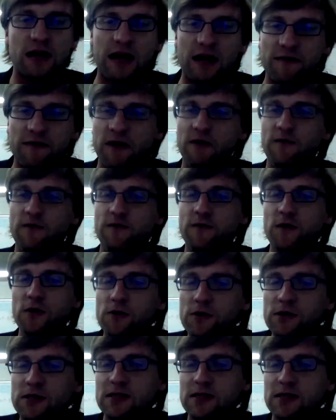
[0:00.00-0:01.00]
kind of
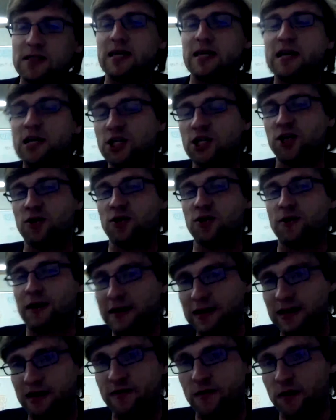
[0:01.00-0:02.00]
confused the issue,
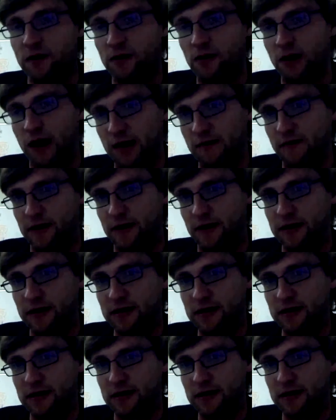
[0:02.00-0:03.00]
I think, for a lot of
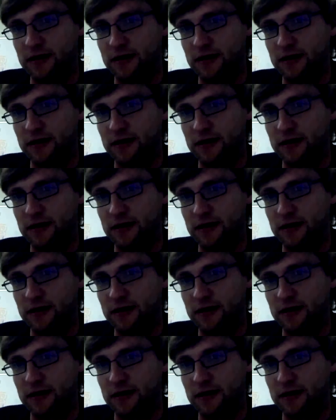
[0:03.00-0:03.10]
us.